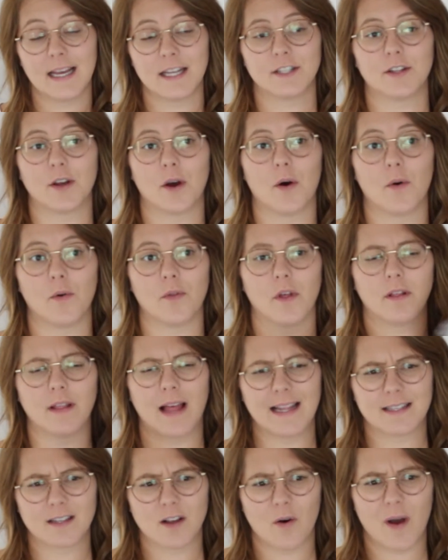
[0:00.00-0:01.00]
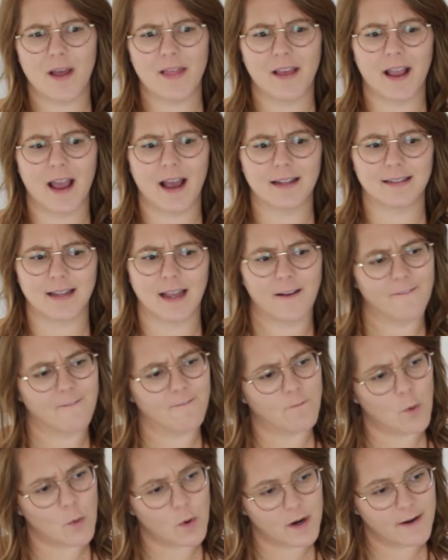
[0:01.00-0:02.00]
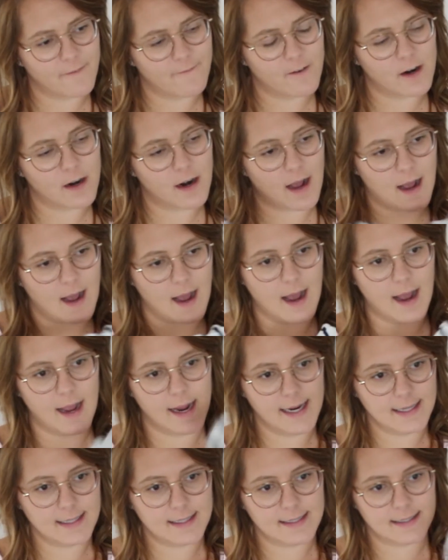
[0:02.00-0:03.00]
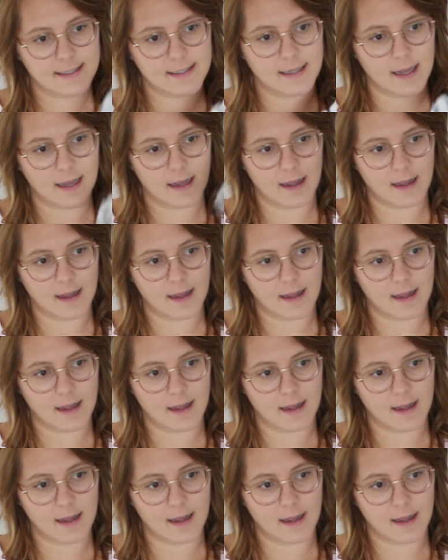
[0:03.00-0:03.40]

So the Let's Go, I think, has like 4 different heights.